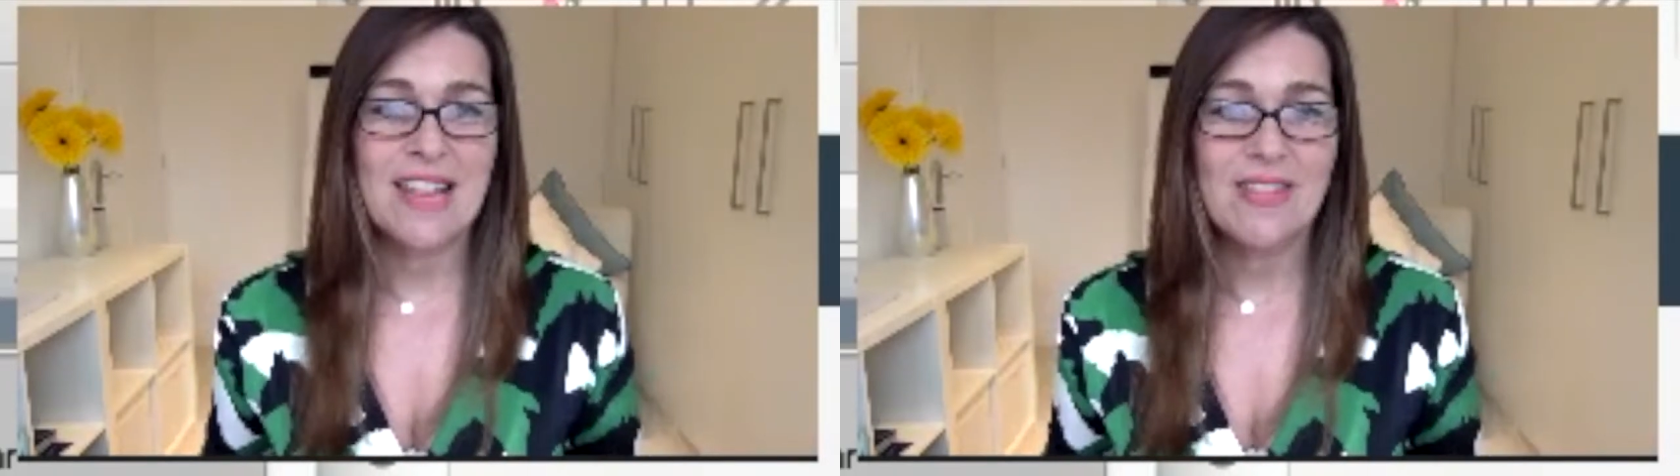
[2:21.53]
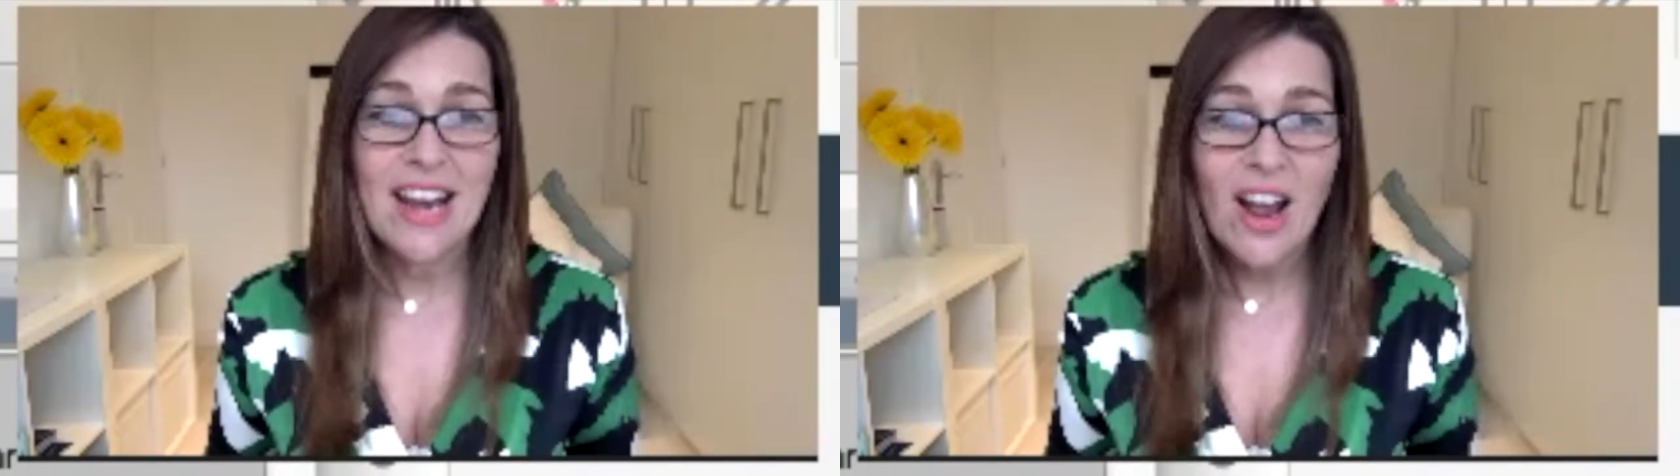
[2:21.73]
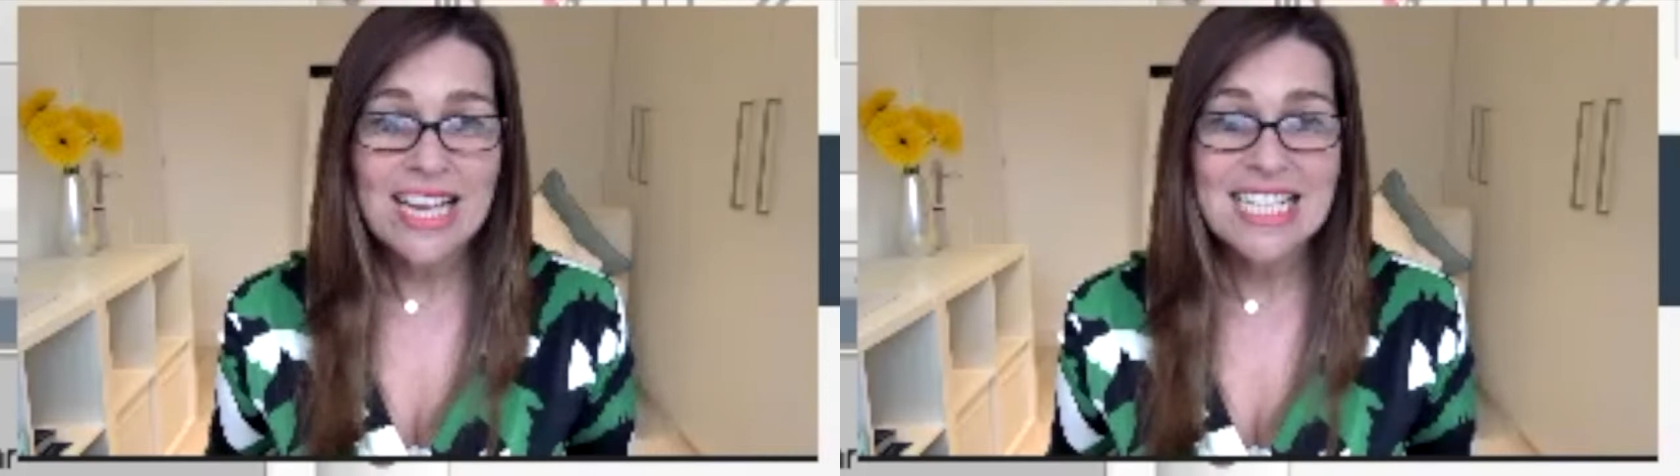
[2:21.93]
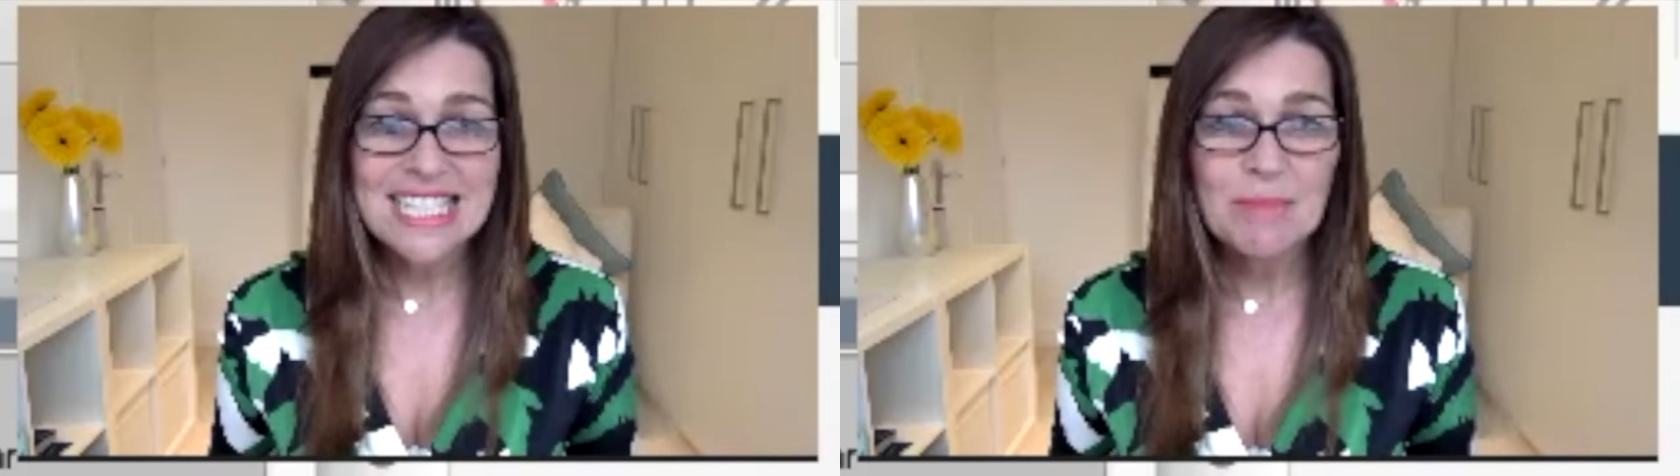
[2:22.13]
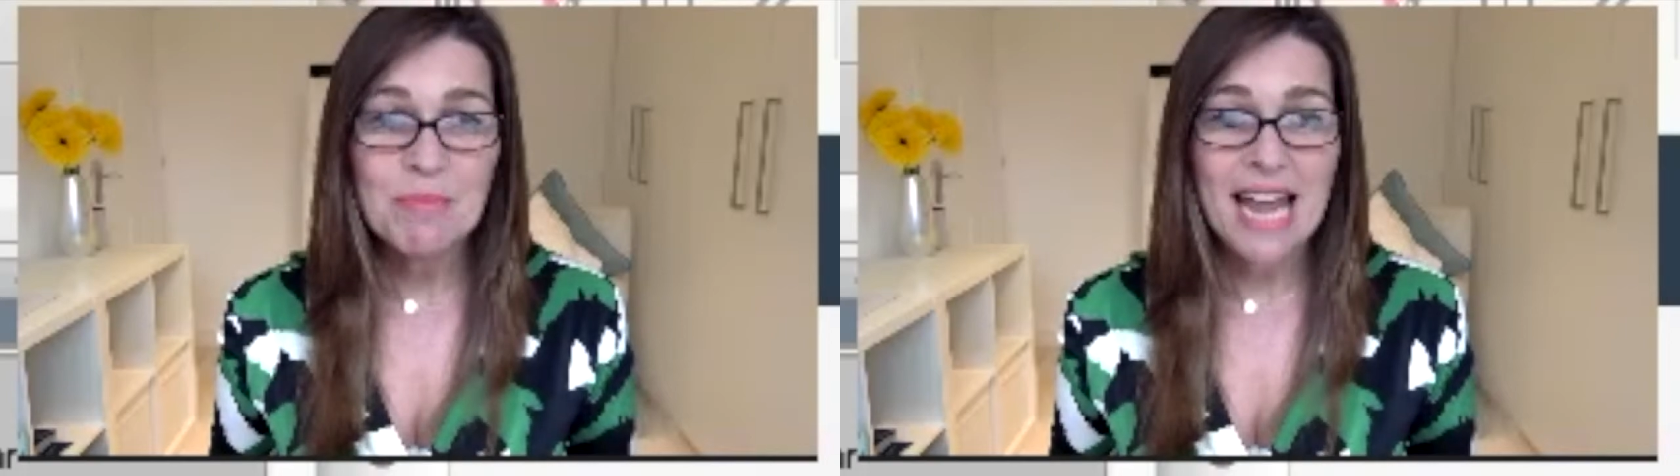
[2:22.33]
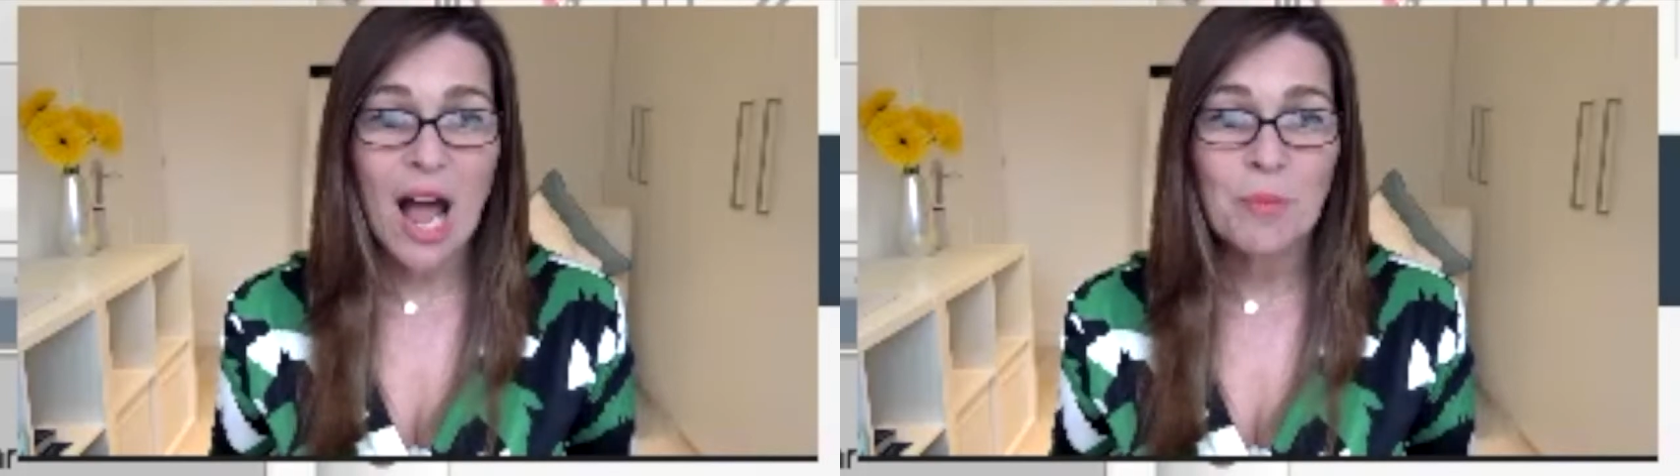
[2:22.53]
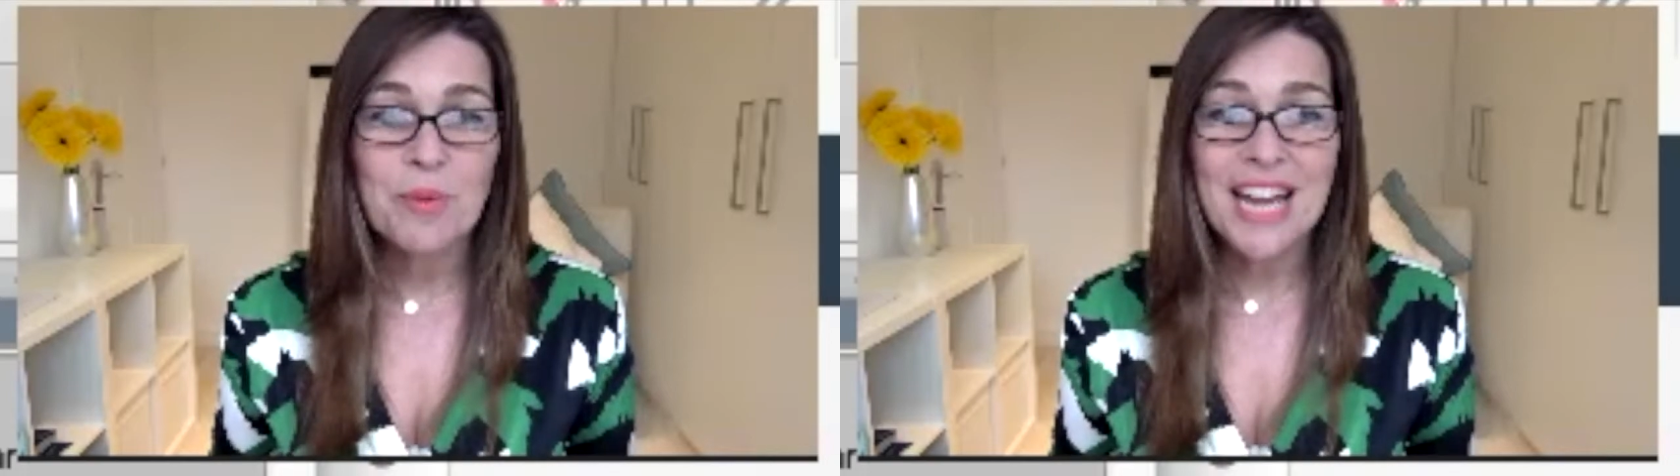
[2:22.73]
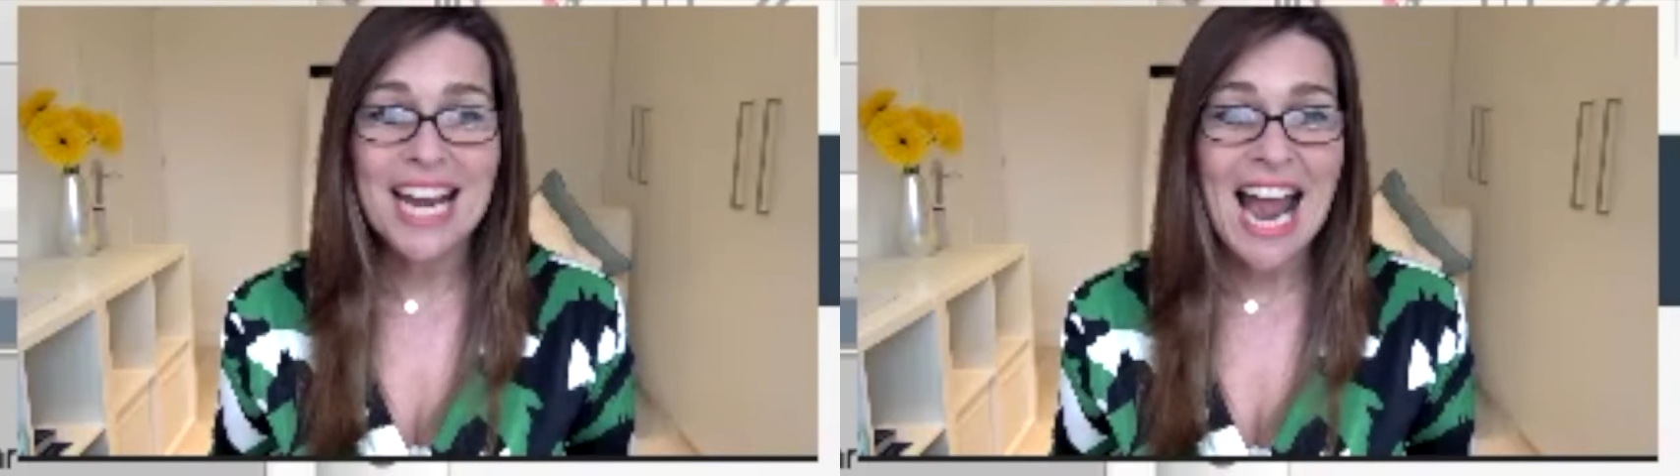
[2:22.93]
and then I can simply help
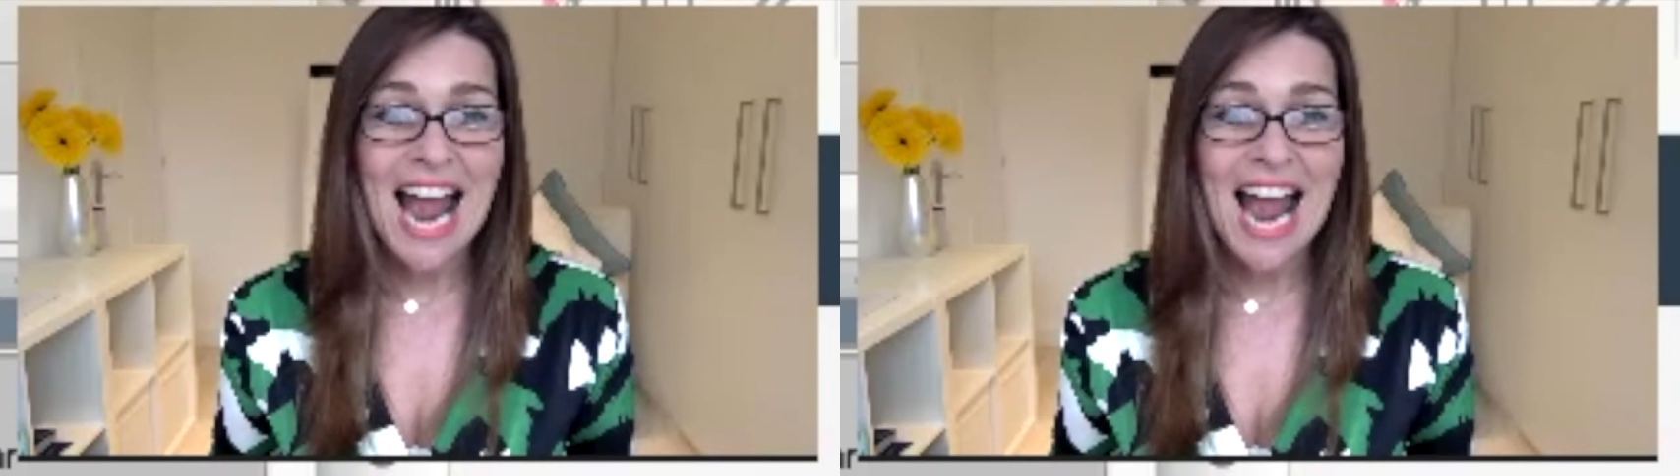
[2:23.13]
you get it